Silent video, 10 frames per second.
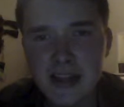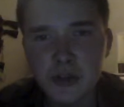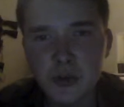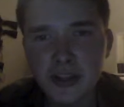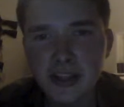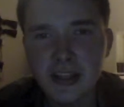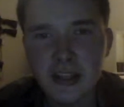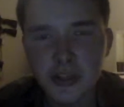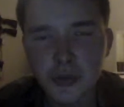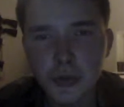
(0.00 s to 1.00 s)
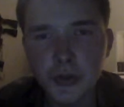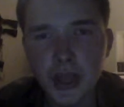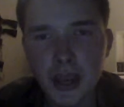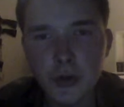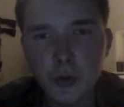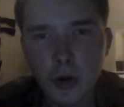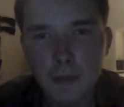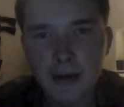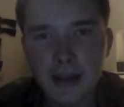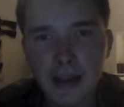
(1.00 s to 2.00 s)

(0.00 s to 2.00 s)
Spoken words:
is where they needed a truly accurate weapon,